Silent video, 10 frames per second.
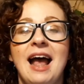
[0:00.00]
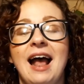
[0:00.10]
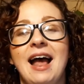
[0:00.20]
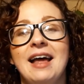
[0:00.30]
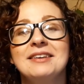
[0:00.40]

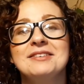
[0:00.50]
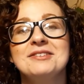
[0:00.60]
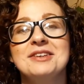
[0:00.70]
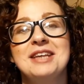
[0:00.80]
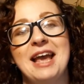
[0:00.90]

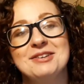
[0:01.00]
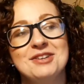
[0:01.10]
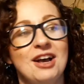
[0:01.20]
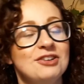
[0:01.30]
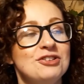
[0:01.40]
And yes,
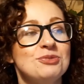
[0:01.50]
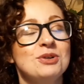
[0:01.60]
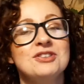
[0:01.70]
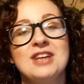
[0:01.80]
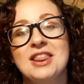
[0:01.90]
I just
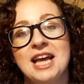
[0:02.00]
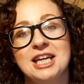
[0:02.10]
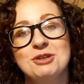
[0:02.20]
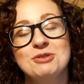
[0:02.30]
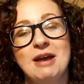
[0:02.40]
want to say
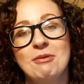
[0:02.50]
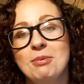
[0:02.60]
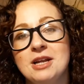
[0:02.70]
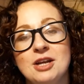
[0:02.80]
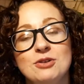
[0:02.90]
thank you to
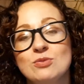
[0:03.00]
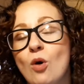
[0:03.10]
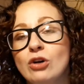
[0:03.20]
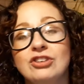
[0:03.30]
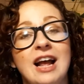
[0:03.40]
everybody who's
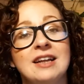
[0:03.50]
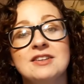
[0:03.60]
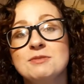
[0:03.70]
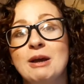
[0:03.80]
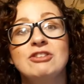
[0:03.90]
watched, and
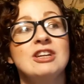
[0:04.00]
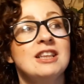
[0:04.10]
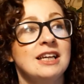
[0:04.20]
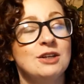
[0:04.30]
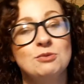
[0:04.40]
especially
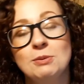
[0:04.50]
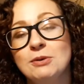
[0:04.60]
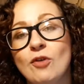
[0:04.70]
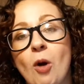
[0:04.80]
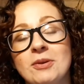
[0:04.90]
thank you to people
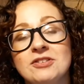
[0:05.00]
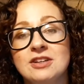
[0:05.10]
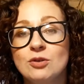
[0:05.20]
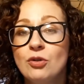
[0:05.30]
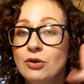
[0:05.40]
who've
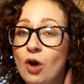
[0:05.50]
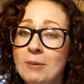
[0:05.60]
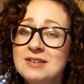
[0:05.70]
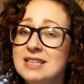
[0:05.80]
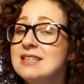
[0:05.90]
commented, although
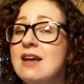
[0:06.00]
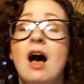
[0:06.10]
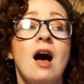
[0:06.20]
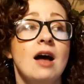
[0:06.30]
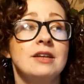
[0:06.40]
commenting is
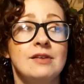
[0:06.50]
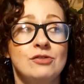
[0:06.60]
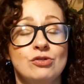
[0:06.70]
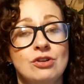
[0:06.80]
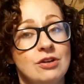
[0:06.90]
hard if
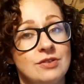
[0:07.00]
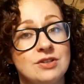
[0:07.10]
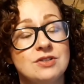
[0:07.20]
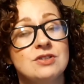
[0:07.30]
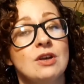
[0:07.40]
you're
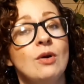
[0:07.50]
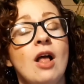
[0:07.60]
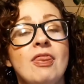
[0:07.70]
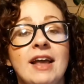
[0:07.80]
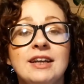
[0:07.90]
nervous. So
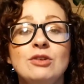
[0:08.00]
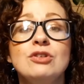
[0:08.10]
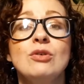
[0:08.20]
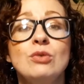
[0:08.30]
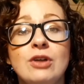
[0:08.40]
thank you
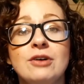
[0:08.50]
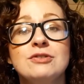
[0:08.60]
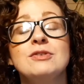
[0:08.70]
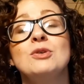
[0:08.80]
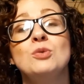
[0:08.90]
to all those
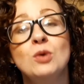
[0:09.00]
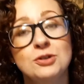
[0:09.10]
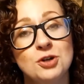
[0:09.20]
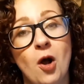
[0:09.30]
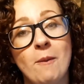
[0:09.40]
of you who want
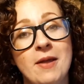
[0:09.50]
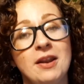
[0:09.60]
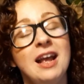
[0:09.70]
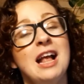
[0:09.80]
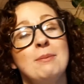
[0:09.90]
to comment,
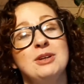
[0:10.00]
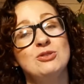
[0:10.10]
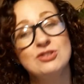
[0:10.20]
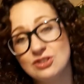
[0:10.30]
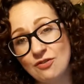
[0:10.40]
but you
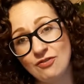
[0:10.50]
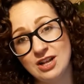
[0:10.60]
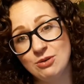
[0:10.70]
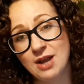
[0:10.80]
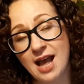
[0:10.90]
just don't feel
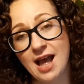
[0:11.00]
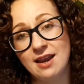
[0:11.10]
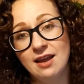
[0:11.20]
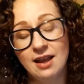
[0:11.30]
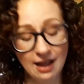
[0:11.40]
you
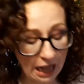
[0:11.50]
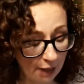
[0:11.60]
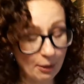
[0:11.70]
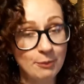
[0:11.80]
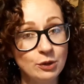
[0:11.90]
can.
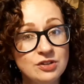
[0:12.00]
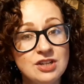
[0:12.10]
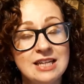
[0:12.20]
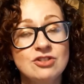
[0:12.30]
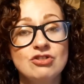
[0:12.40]
I'm on
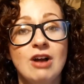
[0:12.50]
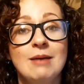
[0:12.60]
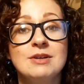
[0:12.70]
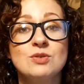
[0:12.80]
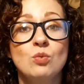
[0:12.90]

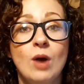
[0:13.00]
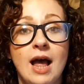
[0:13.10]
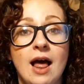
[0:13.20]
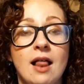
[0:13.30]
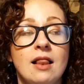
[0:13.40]
Instagram as
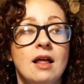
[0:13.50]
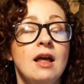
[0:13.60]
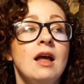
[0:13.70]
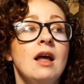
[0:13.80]
well.